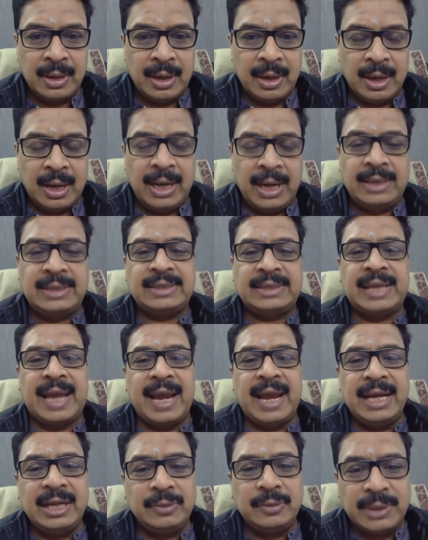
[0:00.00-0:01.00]
It
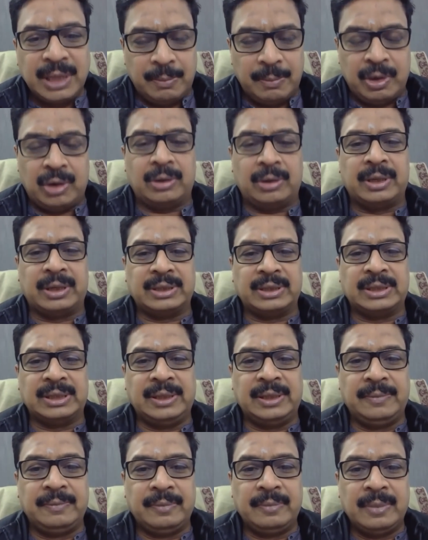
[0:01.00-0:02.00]
sides with the
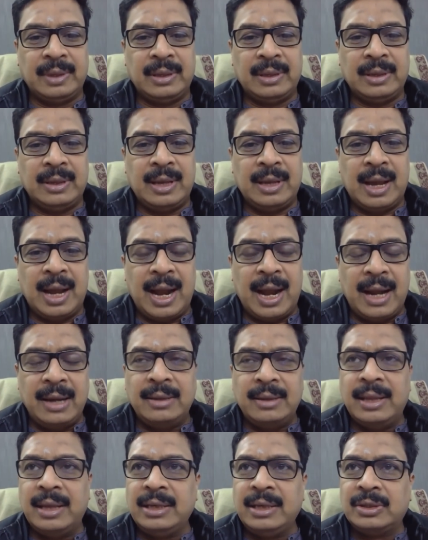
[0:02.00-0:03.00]
bureaucracy,
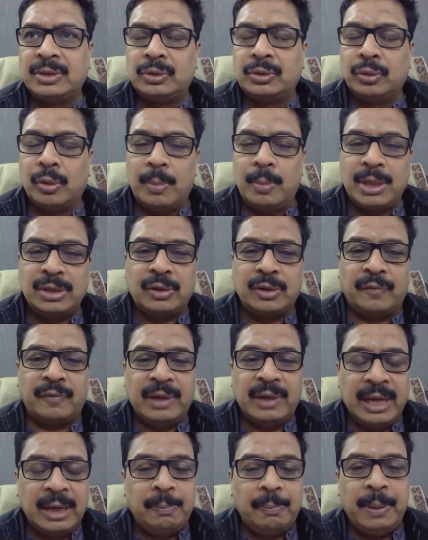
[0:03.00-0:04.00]
and there is so much of
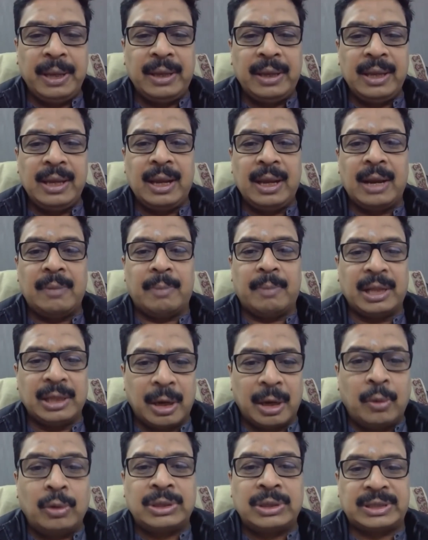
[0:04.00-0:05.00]
nitpicking and
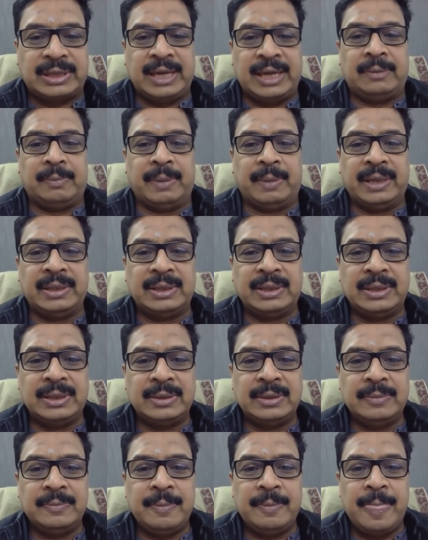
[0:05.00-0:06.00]
motherhood
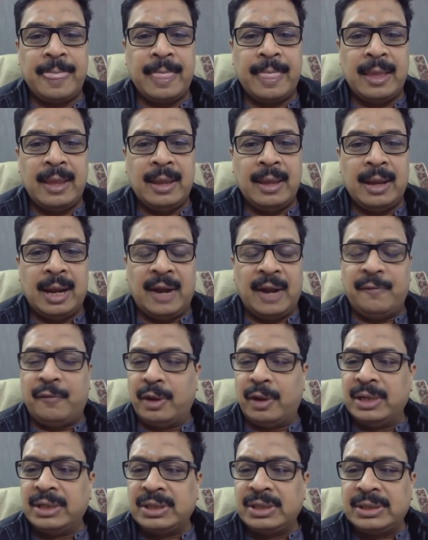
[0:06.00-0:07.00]
statements. And
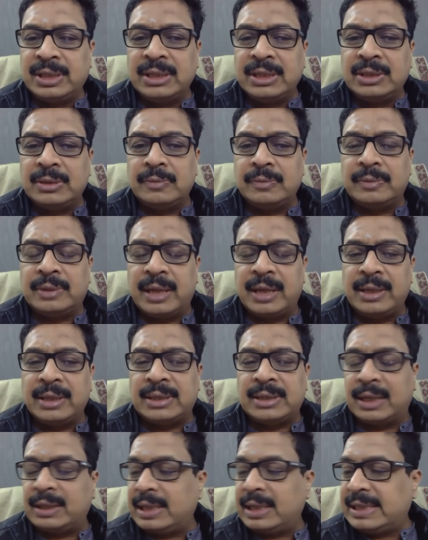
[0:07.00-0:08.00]
for instance, there
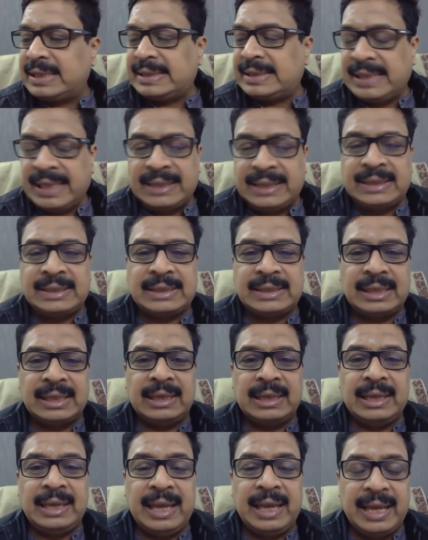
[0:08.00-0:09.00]
is at least 6
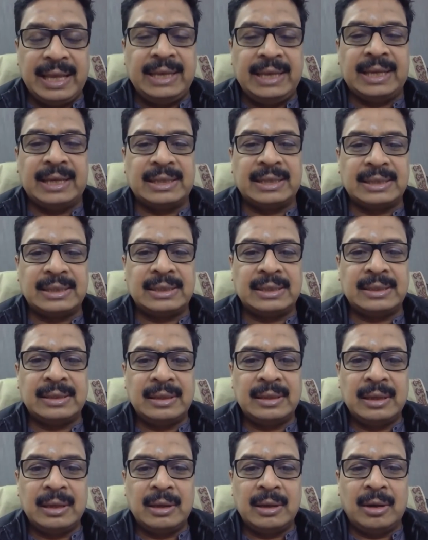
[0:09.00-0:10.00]
areas,
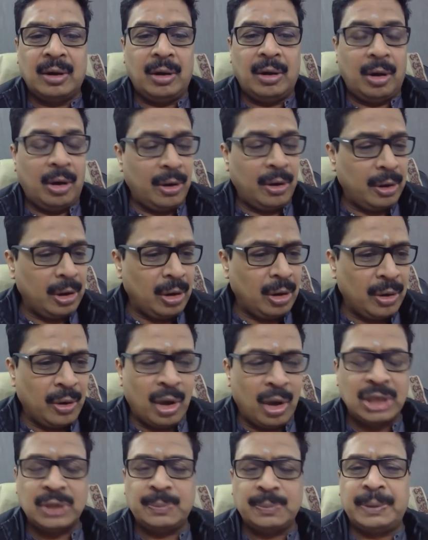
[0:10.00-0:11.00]
all on
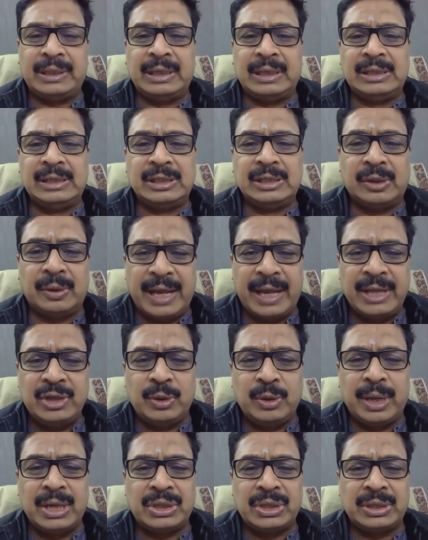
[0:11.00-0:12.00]
hospitals, on
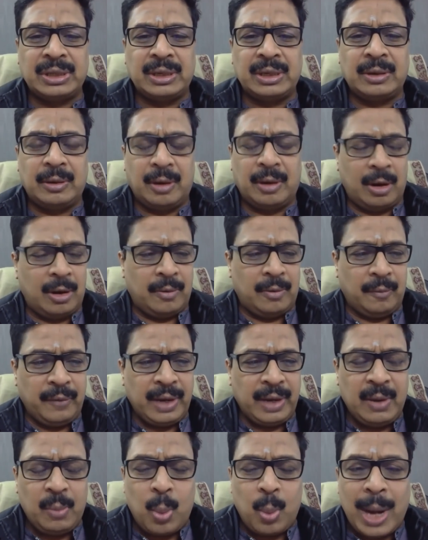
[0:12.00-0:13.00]
education, on
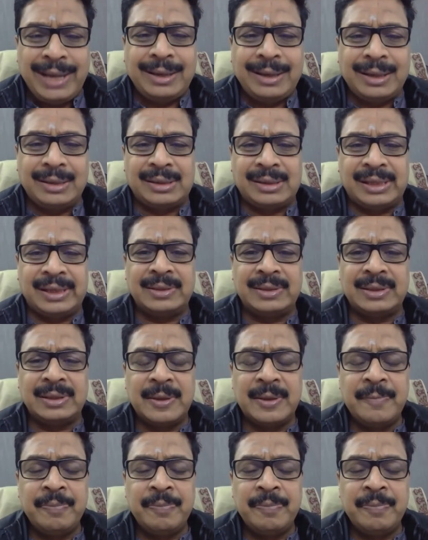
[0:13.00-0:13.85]
very vital things.